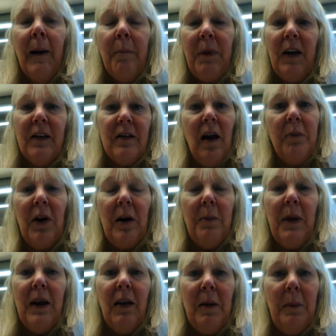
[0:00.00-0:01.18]
because I'm going to
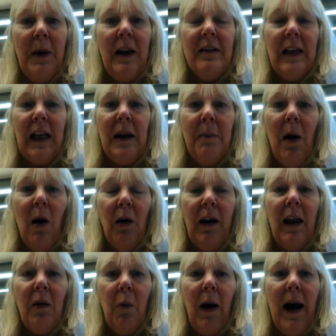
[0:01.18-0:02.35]
be competing in a
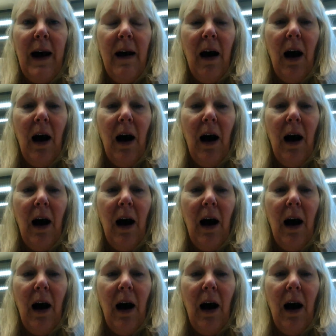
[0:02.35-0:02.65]
market where